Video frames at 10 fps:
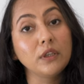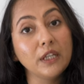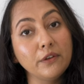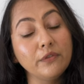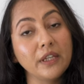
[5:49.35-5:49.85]
you
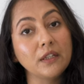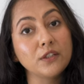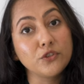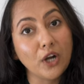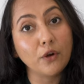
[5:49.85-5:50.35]
live in
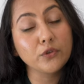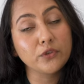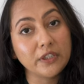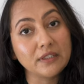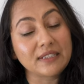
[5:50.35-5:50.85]
a
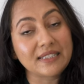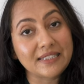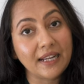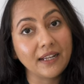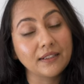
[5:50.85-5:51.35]
drought-ridden
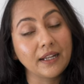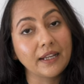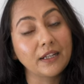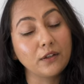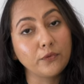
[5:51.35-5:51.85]
state
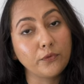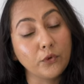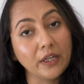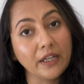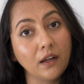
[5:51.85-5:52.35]
like
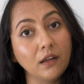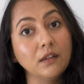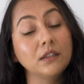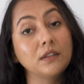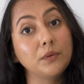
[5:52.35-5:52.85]

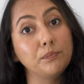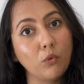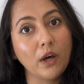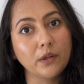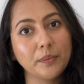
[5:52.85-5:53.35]
California, the
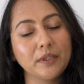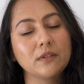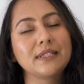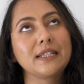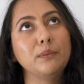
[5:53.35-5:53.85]
water
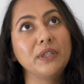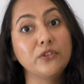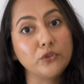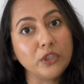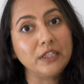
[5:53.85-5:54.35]
bills can be
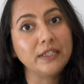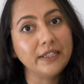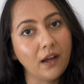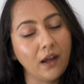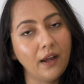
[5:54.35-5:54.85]

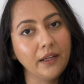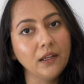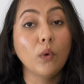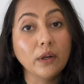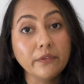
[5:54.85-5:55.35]
really high.
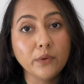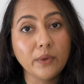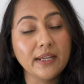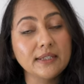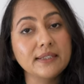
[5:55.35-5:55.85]
One of the
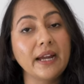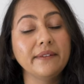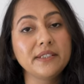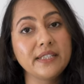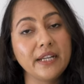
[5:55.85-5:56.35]
ways I
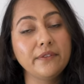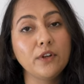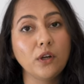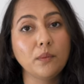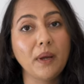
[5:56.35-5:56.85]
have saved
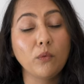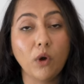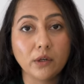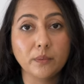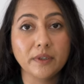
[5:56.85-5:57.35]
on my
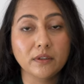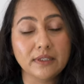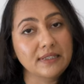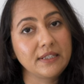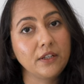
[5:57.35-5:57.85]
water bill
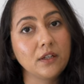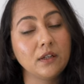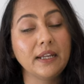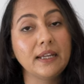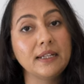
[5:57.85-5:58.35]
this
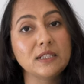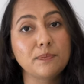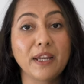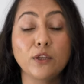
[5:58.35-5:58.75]
year is by